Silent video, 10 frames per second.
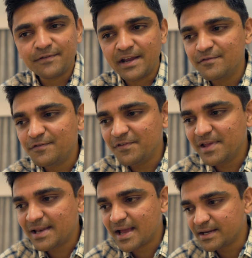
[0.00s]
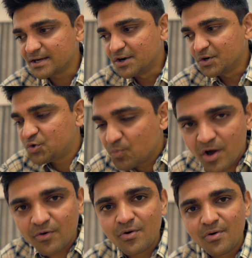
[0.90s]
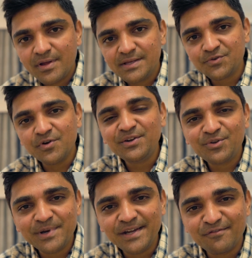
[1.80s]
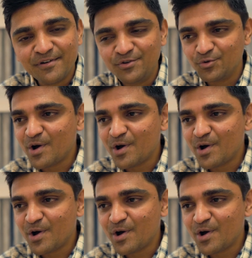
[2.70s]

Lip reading: and we feel like tomorrow is going to be different.